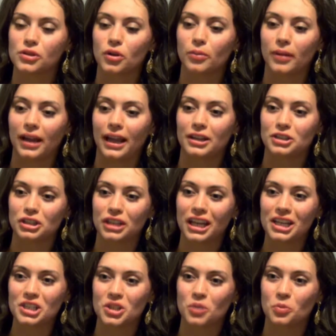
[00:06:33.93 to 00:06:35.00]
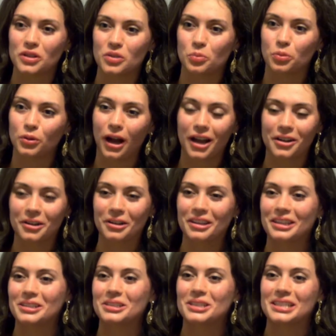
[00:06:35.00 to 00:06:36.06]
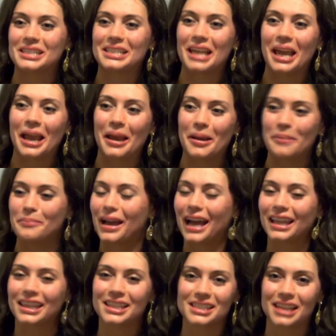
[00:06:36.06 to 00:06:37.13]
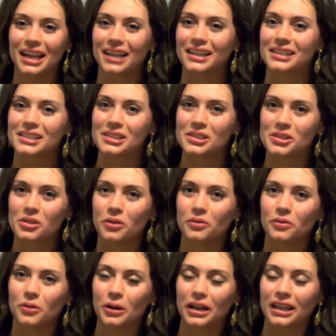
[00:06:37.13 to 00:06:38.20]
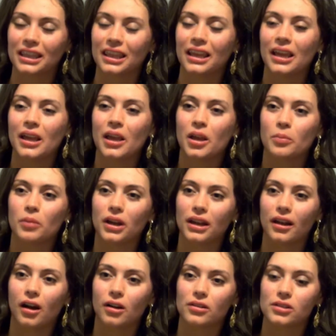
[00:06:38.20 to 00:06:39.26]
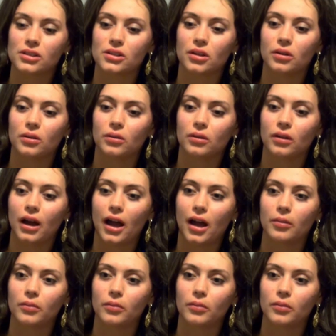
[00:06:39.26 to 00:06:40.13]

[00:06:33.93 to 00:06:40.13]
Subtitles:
So my education was broader than just, say, math, science, and so forth, but it also